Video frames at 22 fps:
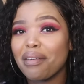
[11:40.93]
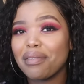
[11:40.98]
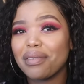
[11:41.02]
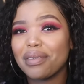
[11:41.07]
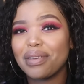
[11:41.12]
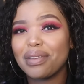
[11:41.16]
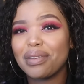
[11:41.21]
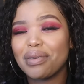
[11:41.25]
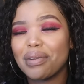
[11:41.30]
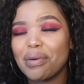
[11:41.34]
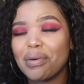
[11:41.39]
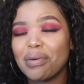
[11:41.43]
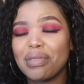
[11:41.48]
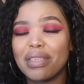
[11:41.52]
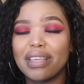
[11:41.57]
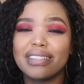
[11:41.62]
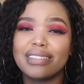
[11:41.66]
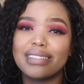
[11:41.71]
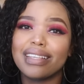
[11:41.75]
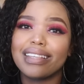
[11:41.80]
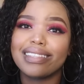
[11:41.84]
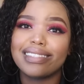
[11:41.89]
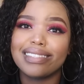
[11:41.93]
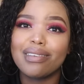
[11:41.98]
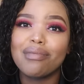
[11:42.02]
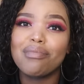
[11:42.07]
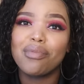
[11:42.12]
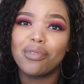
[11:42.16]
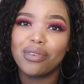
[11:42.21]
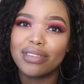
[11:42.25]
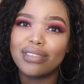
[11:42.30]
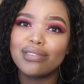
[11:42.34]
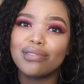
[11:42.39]
you know, there's some
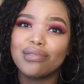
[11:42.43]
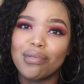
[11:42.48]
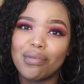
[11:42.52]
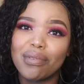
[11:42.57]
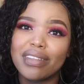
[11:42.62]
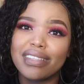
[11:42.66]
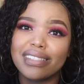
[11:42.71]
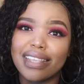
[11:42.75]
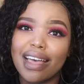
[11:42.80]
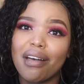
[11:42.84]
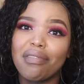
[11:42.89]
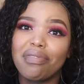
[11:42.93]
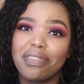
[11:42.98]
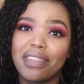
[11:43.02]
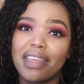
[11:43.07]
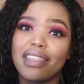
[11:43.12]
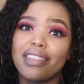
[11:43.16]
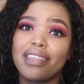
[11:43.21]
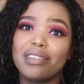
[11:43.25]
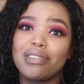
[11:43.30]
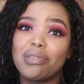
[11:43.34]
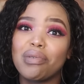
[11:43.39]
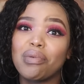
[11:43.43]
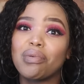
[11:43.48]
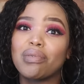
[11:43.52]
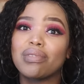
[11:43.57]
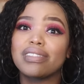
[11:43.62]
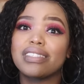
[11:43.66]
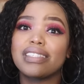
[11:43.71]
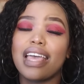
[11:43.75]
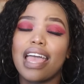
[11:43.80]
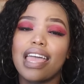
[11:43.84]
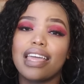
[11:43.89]
worse stories out there than
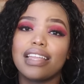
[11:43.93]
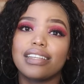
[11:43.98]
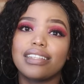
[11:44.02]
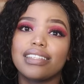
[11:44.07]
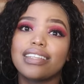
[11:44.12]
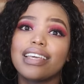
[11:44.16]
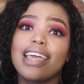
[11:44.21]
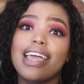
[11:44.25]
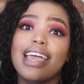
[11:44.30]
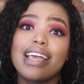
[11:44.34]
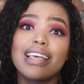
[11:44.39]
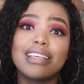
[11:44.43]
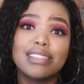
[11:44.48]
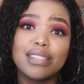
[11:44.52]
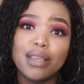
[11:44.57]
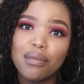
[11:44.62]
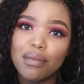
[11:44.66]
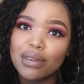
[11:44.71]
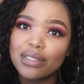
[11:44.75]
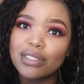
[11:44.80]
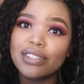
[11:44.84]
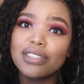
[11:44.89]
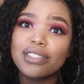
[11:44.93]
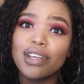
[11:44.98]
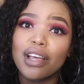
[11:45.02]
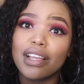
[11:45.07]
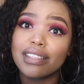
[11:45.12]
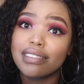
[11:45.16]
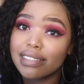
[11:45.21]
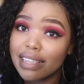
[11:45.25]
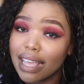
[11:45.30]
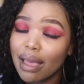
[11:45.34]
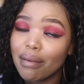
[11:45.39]
yours, and someone just
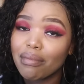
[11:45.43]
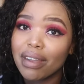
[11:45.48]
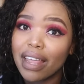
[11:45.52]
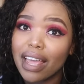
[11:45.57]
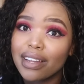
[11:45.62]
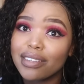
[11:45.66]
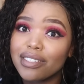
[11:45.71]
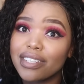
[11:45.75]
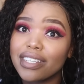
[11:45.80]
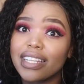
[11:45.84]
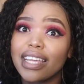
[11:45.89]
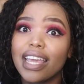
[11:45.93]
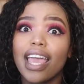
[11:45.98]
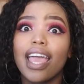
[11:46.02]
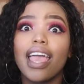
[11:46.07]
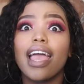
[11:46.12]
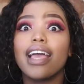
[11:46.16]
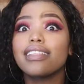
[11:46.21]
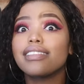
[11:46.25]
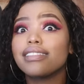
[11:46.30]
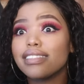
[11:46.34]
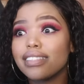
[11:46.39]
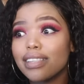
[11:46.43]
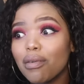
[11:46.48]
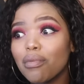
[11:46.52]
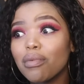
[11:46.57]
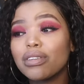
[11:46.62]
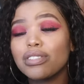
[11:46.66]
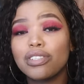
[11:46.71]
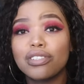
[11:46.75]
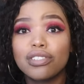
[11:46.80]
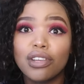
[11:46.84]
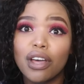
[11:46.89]
got scammed 100k and
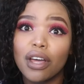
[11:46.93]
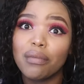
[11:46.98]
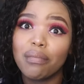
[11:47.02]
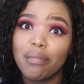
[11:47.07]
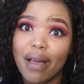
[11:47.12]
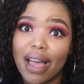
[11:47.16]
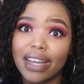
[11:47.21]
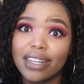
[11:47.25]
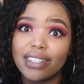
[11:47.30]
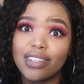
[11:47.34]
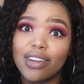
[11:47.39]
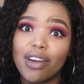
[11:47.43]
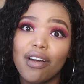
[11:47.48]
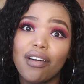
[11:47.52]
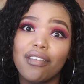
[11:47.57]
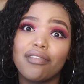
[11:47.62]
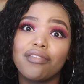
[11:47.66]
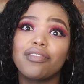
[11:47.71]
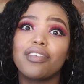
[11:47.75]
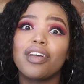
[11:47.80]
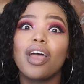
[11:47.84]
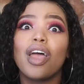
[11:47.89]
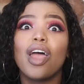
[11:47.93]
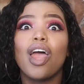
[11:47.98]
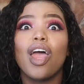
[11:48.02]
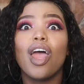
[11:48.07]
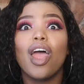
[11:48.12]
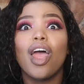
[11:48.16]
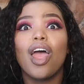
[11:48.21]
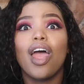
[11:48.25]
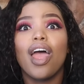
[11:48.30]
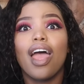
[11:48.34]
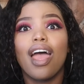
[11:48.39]
someone just got mugged of
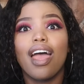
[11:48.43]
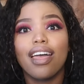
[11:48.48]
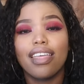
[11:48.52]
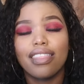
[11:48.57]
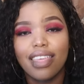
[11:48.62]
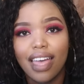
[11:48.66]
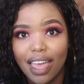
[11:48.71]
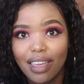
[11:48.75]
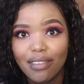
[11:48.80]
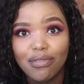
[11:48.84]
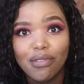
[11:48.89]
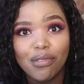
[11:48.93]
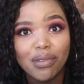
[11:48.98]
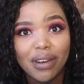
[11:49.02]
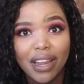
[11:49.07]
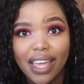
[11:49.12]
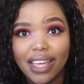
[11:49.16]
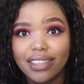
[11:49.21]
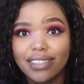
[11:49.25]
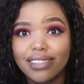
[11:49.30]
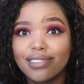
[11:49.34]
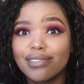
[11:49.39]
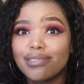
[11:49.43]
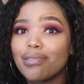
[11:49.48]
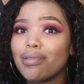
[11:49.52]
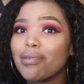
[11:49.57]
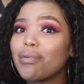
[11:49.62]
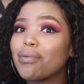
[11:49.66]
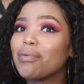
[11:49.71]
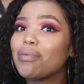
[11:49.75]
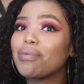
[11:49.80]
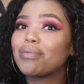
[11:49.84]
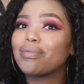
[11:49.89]
the iPhone X.
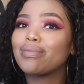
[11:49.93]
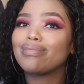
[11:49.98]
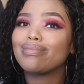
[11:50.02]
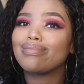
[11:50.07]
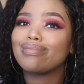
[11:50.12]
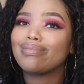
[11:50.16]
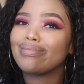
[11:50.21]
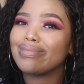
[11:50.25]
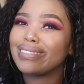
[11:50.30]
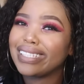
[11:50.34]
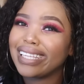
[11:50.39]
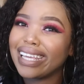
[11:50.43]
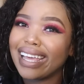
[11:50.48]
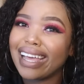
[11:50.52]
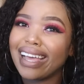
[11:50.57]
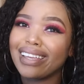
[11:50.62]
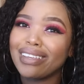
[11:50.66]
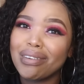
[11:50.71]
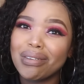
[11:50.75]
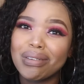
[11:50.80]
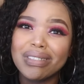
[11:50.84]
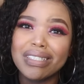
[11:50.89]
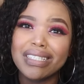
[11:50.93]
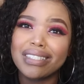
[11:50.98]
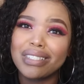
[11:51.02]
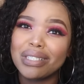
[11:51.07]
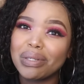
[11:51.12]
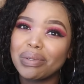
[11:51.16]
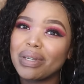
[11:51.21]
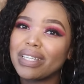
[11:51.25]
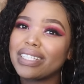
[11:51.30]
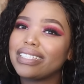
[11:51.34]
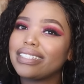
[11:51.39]
So yeah, your
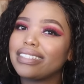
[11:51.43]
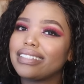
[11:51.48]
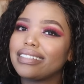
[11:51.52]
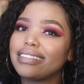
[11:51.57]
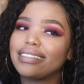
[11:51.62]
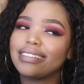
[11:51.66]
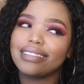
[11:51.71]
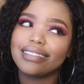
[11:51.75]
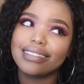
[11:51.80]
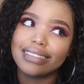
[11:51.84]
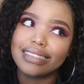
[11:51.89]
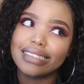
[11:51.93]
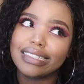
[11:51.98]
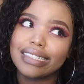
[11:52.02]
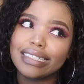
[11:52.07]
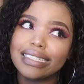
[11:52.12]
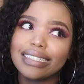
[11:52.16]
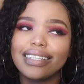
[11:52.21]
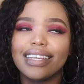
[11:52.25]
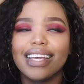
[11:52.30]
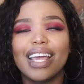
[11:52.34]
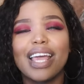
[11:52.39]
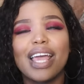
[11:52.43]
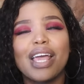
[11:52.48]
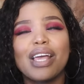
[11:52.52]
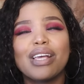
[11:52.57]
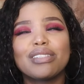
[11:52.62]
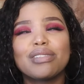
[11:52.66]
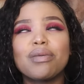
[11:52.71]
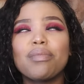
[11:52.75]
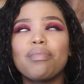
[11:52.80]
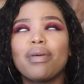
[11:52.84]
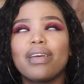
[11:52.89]
situation.
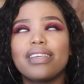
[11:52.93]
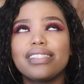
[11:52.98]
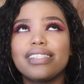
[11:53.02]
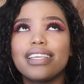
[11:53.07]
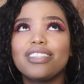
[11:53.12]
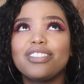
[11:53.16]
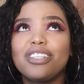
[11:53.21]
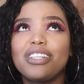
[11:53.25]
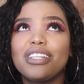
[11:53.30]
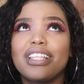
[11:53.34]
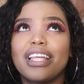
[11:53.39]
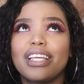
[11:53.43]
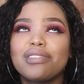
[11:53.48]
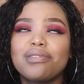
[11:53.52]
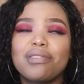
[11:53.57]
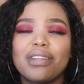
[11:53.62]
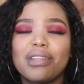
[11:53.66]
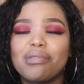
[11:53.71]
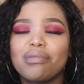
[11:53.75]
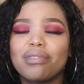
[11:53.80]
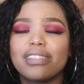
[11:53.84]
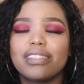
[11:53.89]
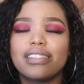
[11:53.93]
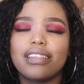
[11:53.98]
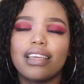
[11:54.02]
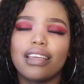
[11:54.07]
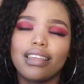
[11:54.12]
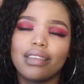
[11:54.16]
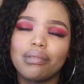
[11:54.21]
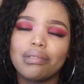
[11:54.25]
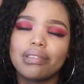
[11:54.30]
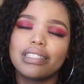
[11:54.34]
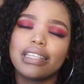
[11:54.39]
So essentially that's what he was
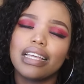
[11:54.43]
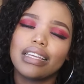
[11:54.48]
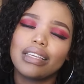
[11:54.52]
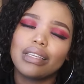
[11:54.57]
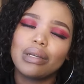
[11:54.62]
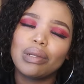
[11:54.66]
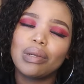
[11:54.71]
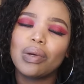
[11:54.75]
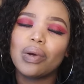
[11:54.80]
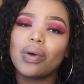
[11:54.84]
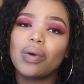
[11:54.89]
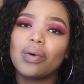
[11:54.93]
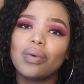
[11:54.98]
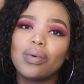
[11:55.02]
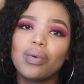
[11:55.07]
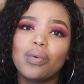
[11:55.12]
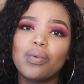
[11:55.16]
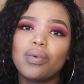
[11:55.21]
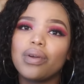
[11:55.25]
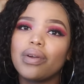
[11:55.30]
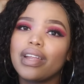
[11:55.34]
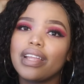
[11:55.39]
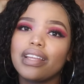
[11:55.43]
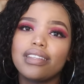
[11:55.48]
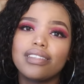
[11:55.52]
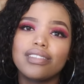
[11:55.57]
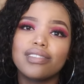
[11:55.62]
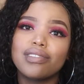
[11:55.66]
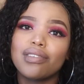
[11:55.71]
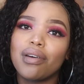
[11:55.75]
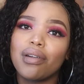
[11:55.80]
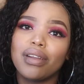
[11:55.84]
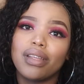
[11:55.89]
saying. He was like, you know, we're really
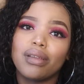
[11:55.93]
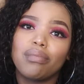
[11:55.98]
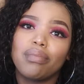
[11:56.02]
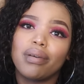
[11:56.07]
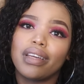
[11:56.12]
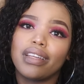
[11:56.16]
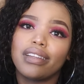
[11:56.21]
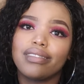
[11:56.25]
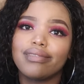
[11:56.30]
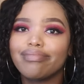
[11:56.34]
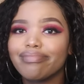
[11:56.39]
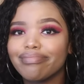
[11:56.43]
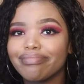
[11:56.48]
sorry, but